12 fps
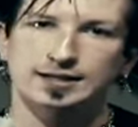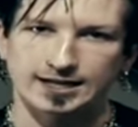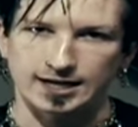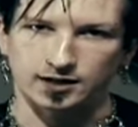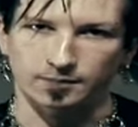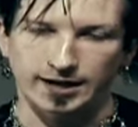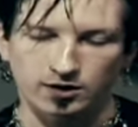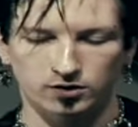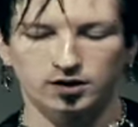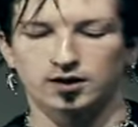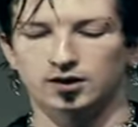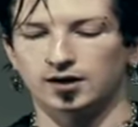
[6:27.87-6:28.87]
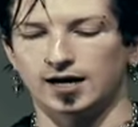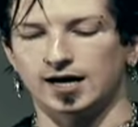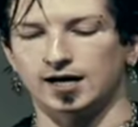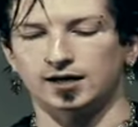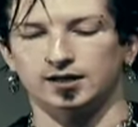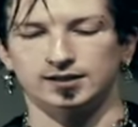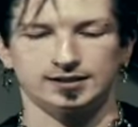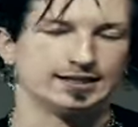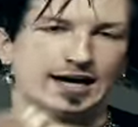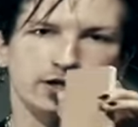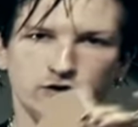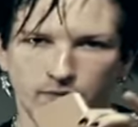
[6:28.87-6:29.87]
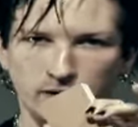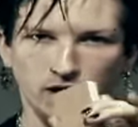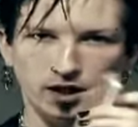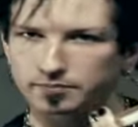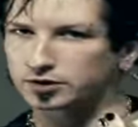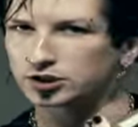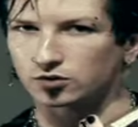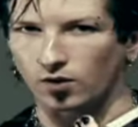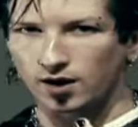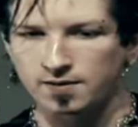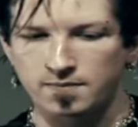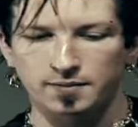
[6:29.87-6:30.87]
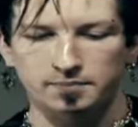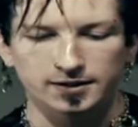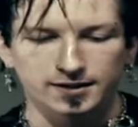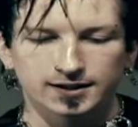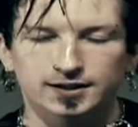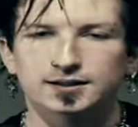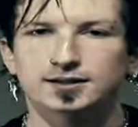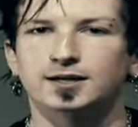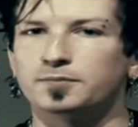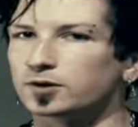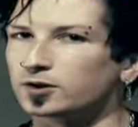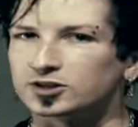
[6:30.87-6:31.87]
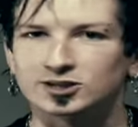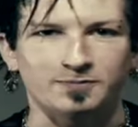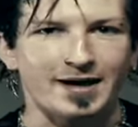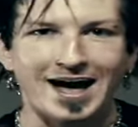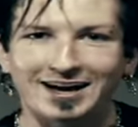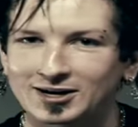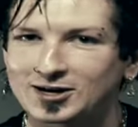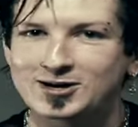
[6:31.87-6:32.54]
Take them out and gather them all up, square them up, give them a good smack.